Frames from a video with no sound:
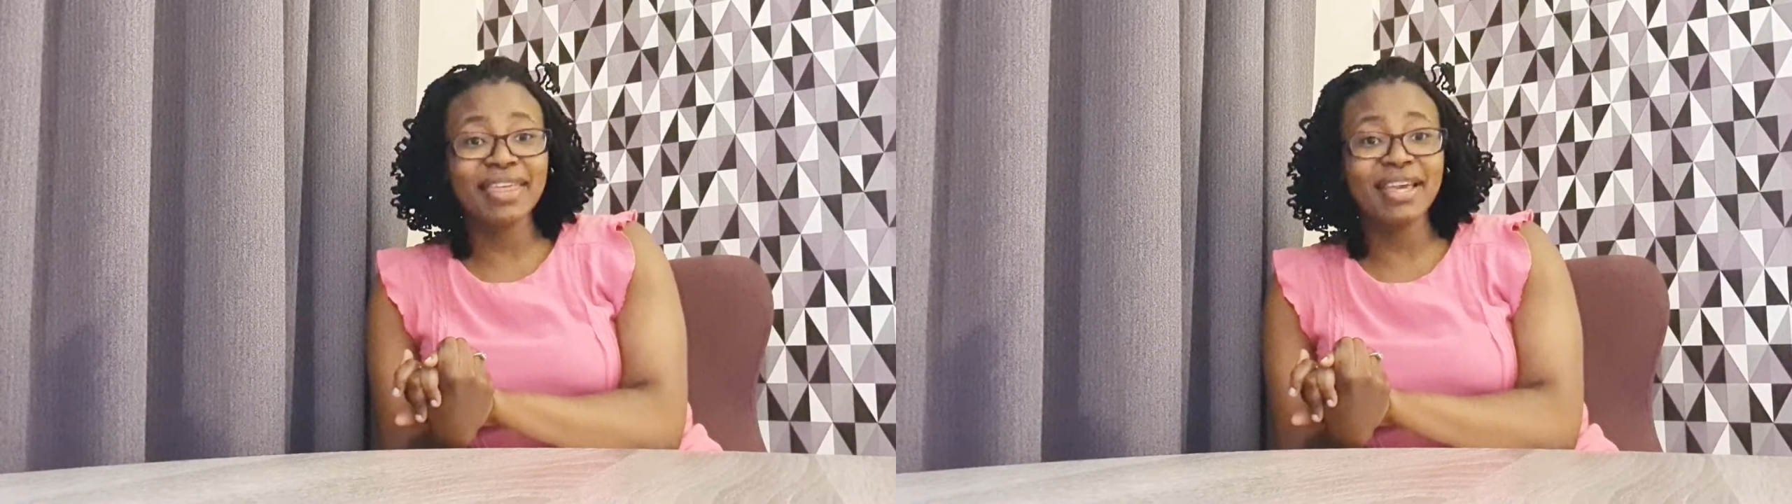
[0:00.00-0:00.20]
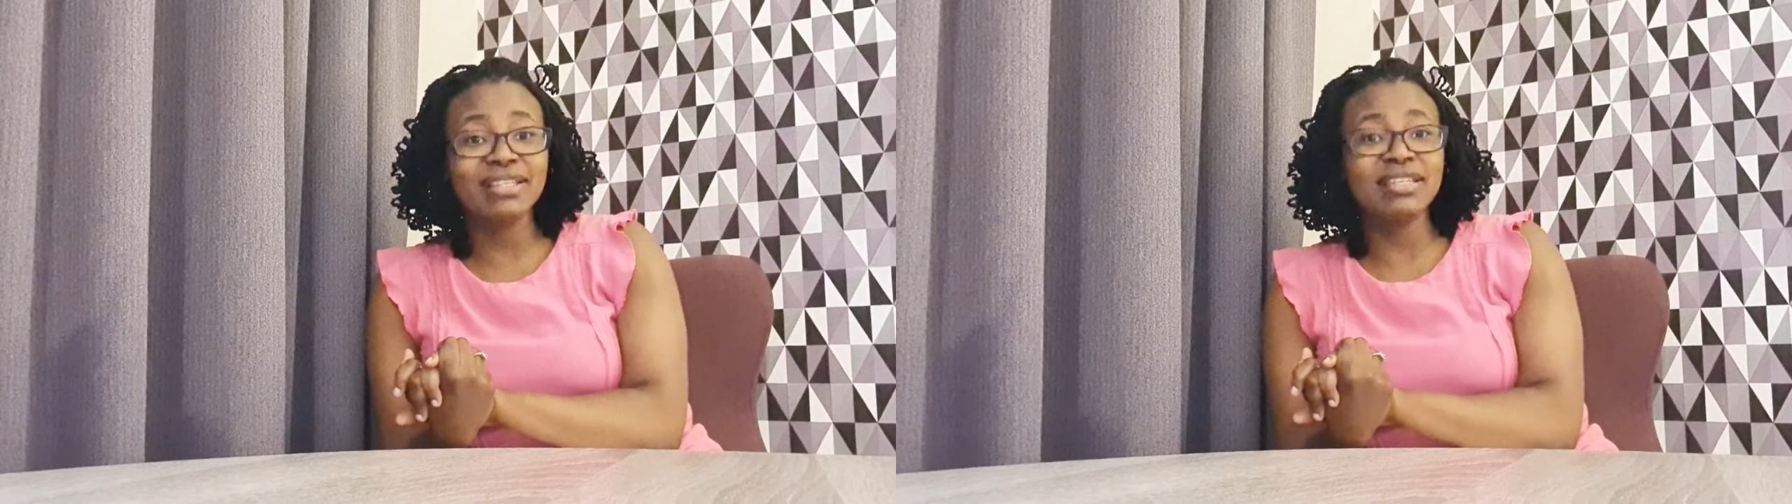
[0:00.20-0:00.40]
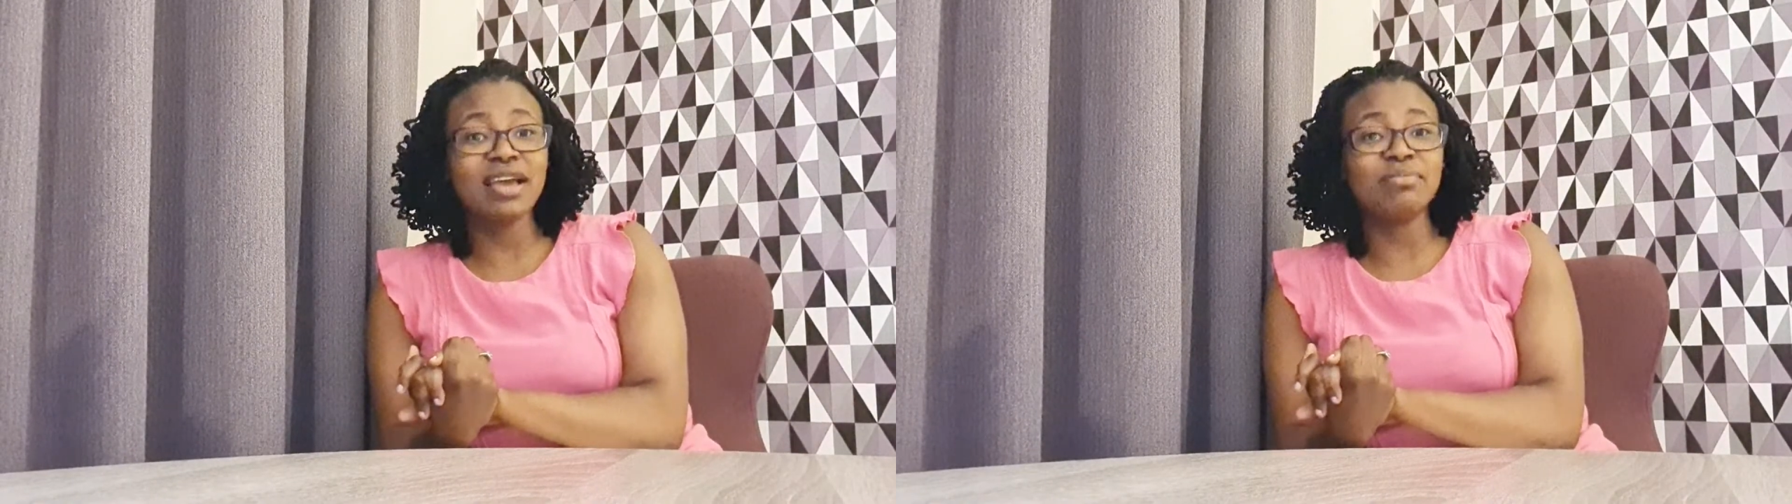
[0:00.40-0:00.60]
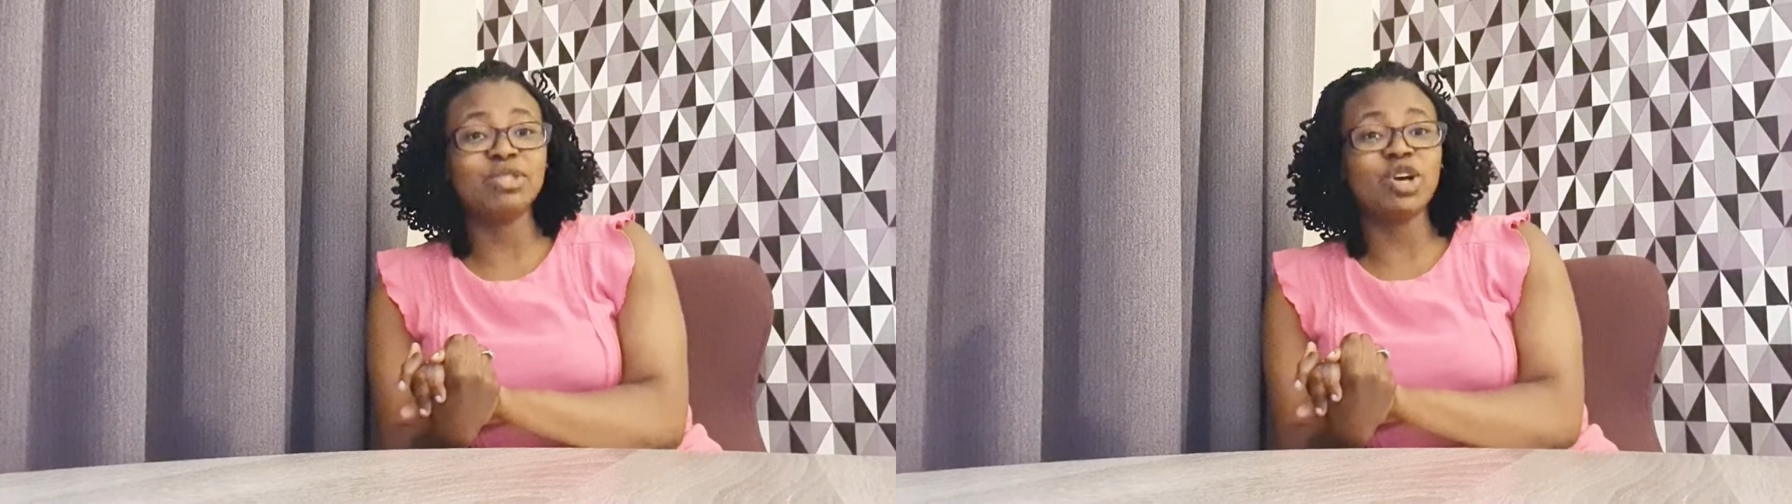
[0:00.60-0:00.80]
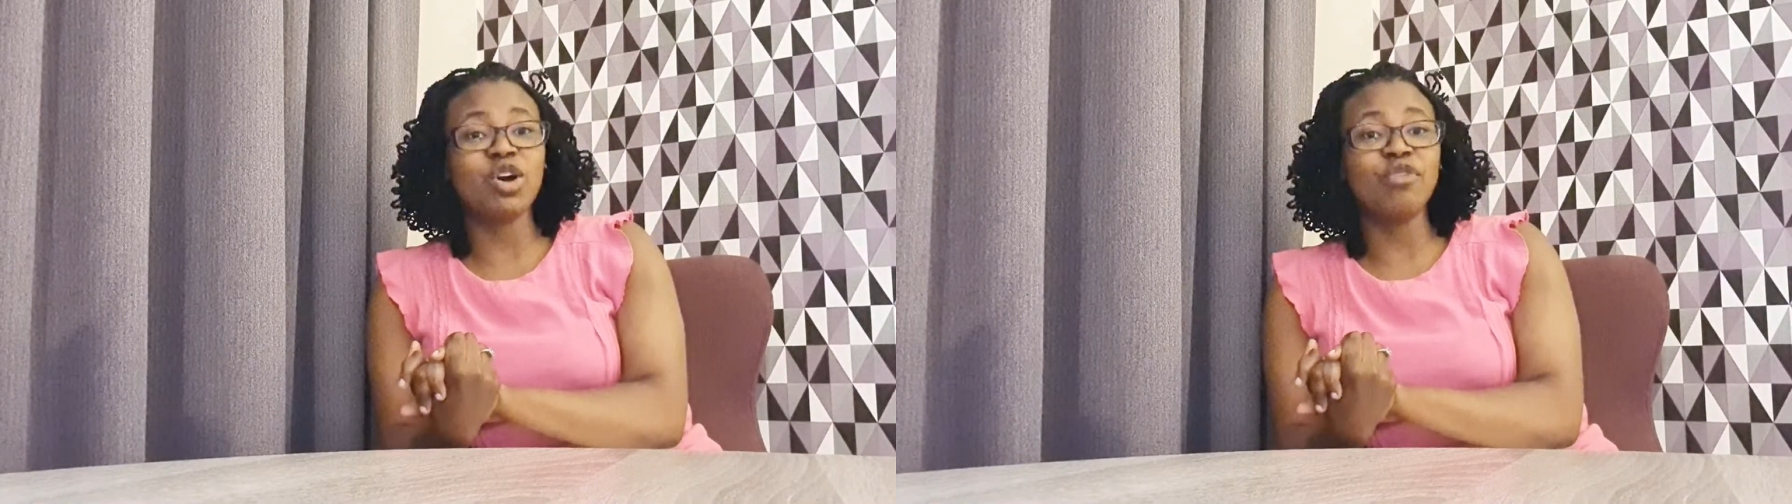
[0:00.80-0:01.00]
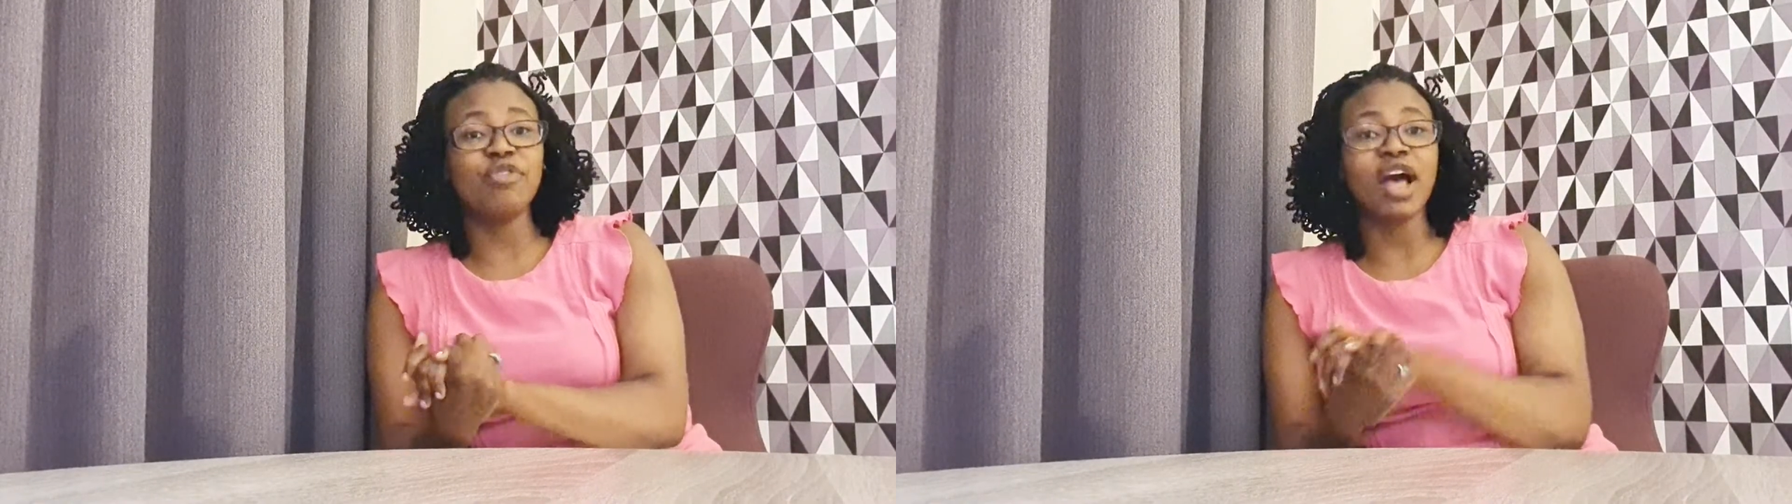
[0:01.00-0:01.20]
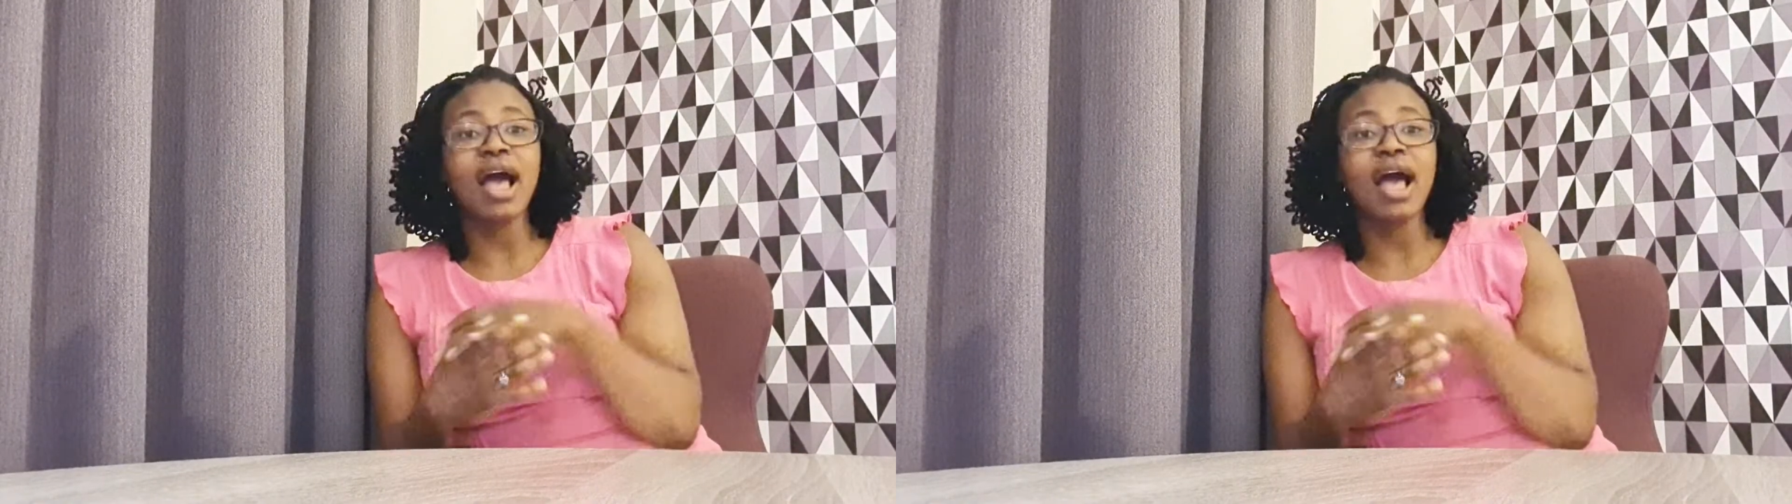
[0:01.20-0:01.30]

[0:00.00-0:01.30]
in terms of